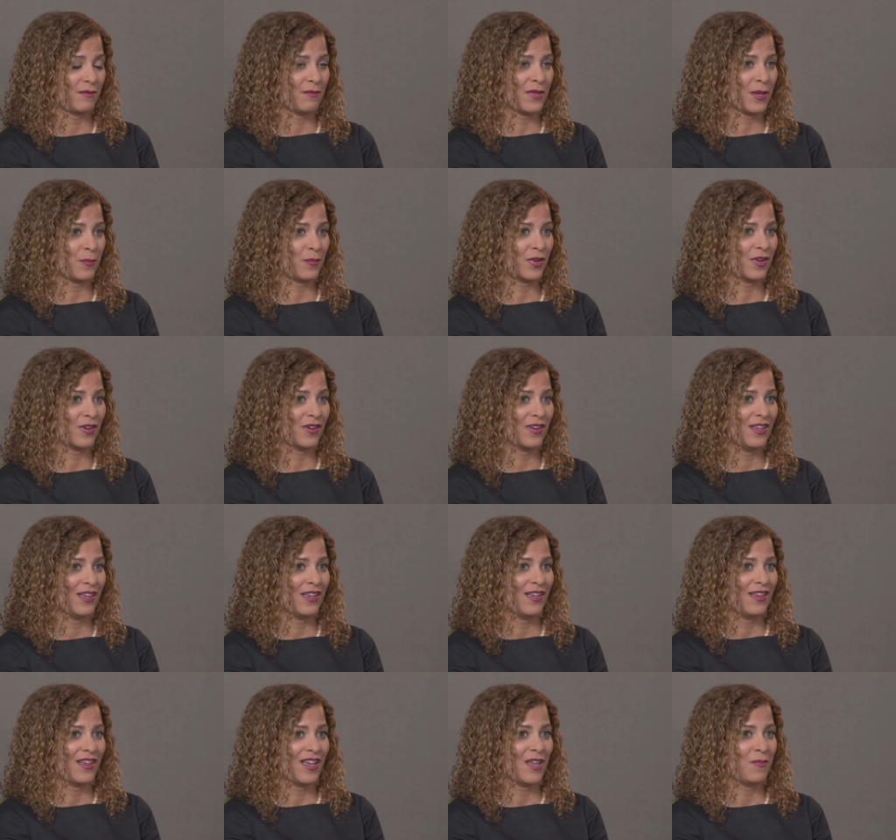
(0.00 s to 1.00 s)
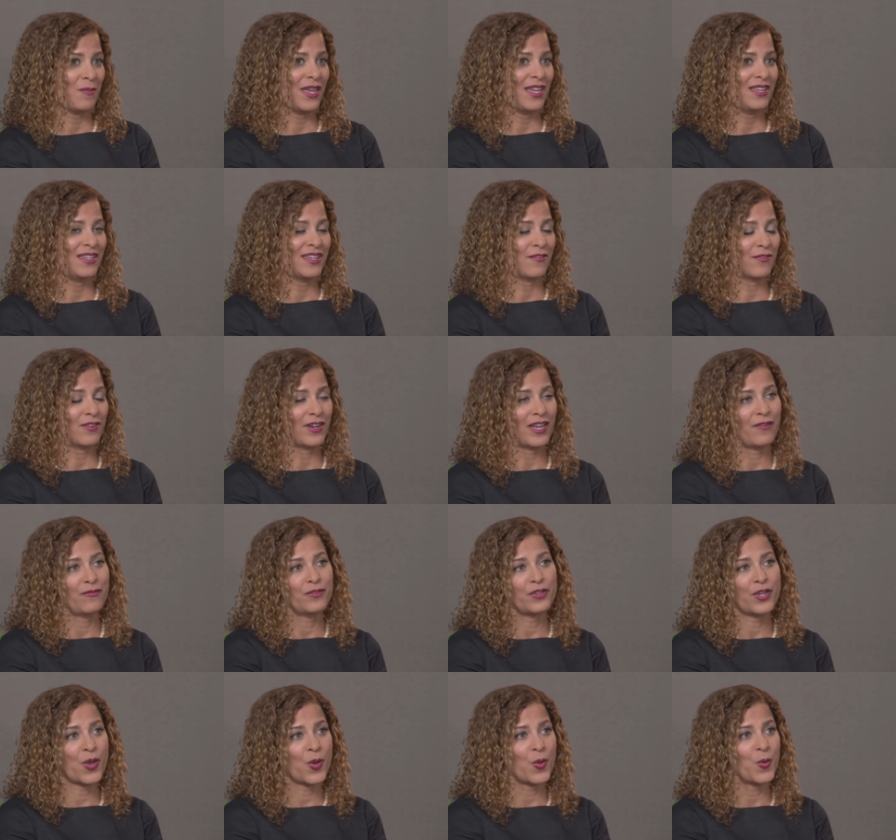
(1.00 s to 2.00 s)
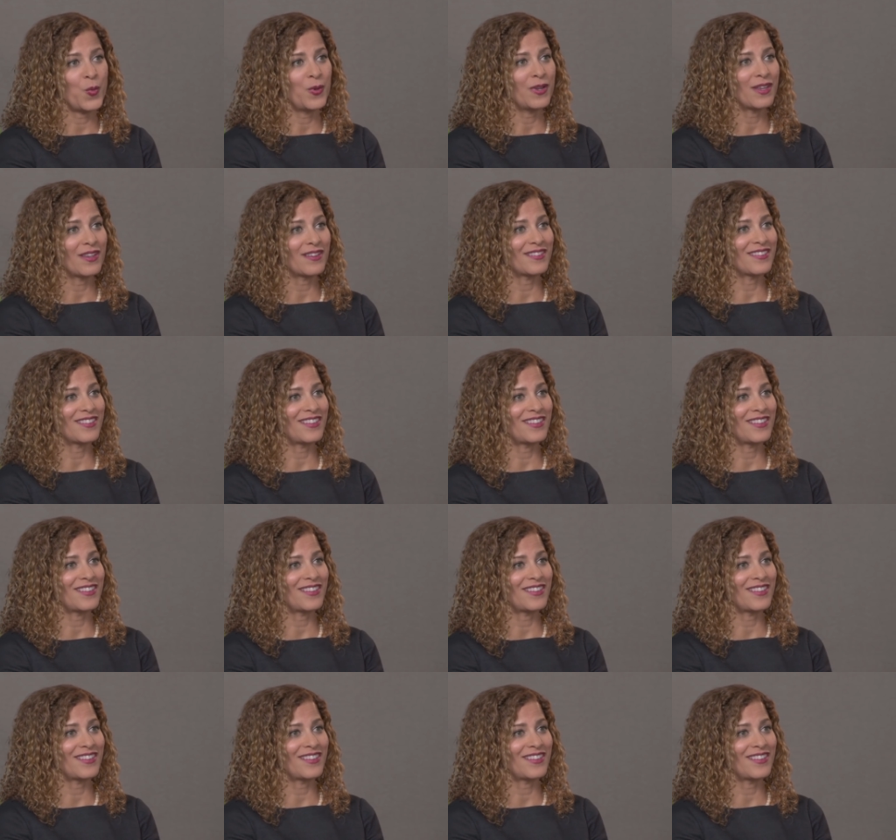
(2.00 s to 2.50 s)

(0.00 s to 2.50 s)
member, I may never have known